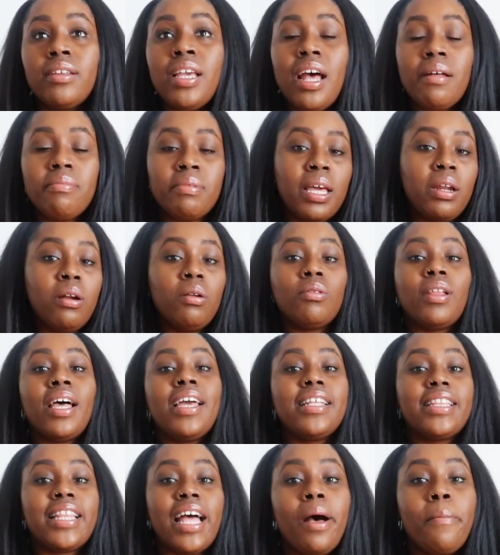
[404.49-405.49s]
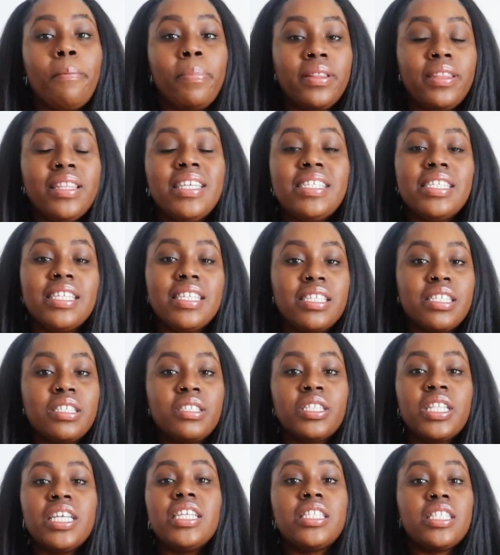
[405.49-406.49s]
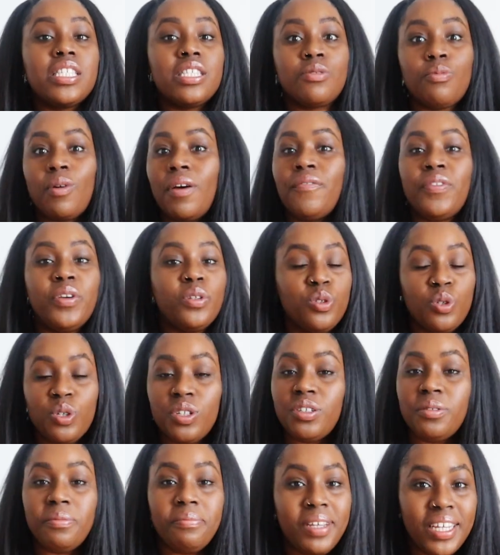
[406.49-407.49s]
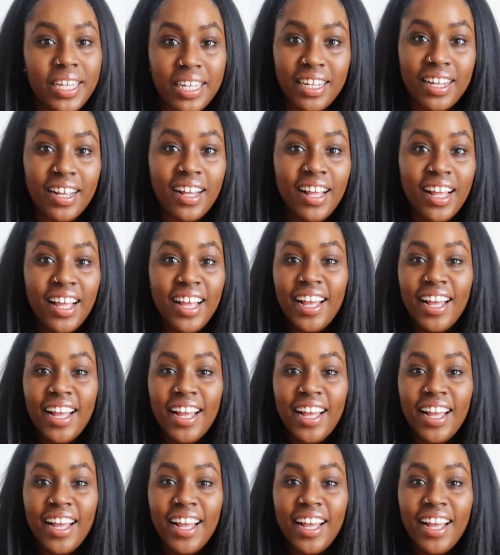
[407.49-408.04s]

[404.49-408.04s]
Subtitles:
yeah, they don't like that, but this is what feels good to me,